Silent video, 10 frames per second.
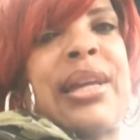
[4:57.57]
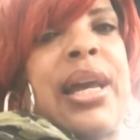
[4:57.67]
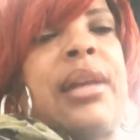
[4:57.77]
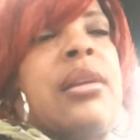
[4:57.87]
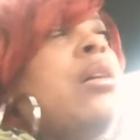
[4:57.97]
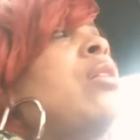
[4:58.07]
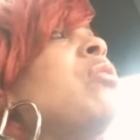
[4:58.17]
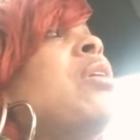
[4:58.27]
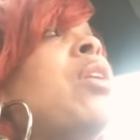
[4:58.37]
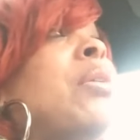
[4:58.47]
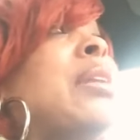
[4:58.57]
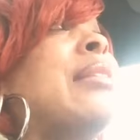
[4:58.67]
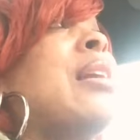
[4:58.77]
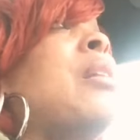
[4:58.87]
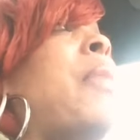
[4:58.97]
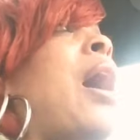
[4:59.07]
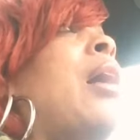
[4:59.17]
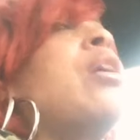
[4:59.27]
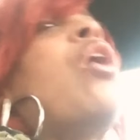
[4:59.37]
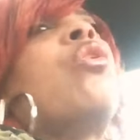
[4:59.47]
that. You wanna know what they think
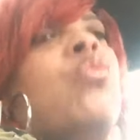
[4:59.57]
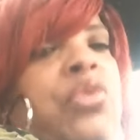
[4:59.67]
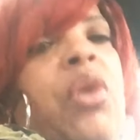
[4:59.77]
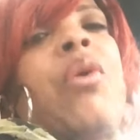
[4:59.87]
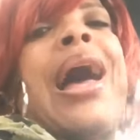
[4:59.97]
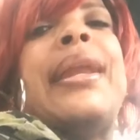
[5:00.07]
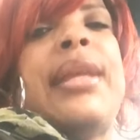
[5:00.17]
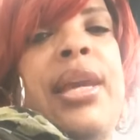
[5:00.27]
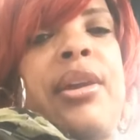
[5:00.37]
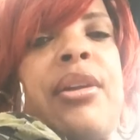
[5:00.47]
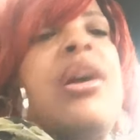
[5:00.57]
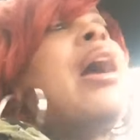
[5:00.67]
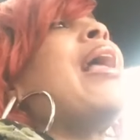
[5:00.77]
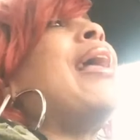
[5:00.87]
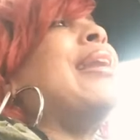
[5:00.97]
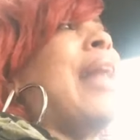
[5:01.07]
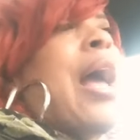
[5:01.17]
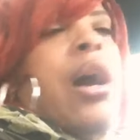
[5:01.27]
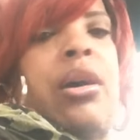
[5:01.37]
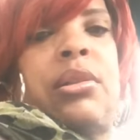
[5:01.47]
about? The right here and
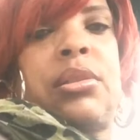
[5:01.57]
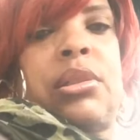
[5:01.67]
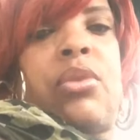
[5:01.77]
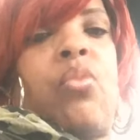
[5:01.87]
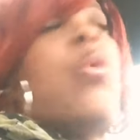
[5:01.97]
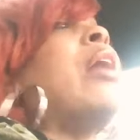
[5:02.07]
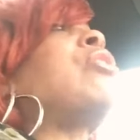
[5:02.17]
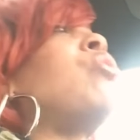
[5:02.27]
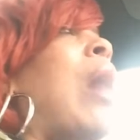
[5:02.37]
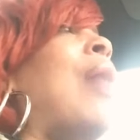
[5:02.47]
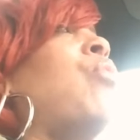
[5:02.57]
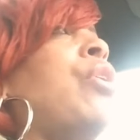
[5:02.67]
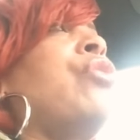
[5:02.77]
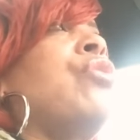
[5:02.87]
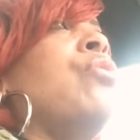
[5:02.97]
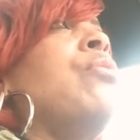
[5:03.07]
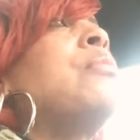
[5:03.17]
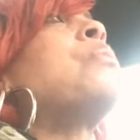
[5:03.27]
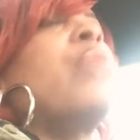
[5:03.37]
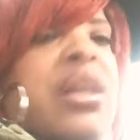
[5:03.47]
now. what do I want to do
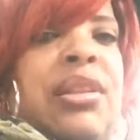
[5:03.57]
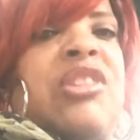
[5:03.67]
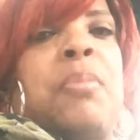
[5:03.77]
in this